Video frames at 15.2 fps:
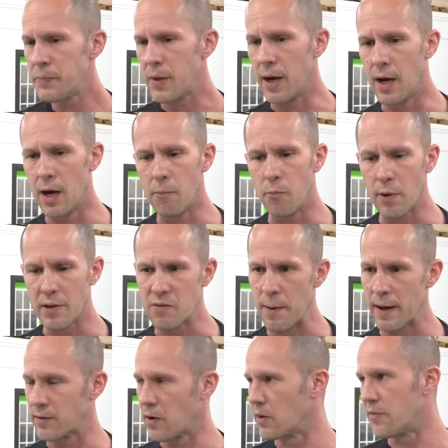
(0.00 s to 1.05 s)
Um, we
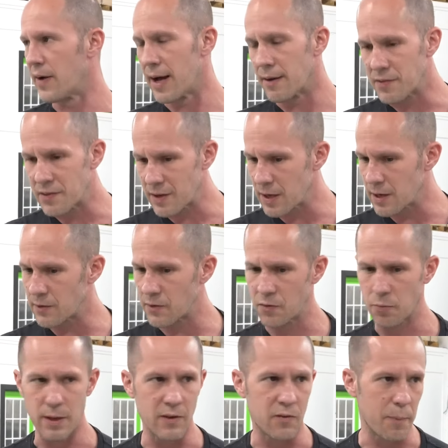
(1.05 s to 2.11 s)
inspect all the valve
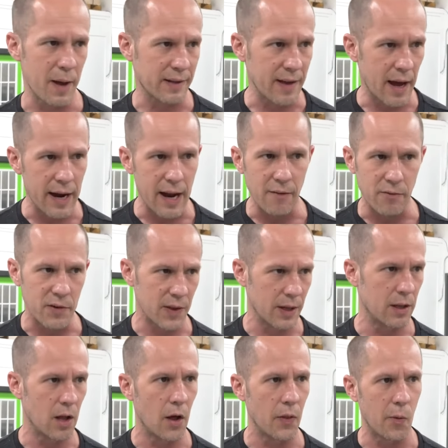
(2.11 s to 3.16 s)
seats. We inspect kind of
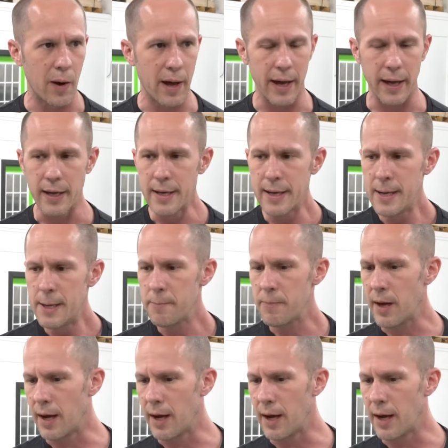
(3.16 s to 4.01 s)
everything along the way, yeah.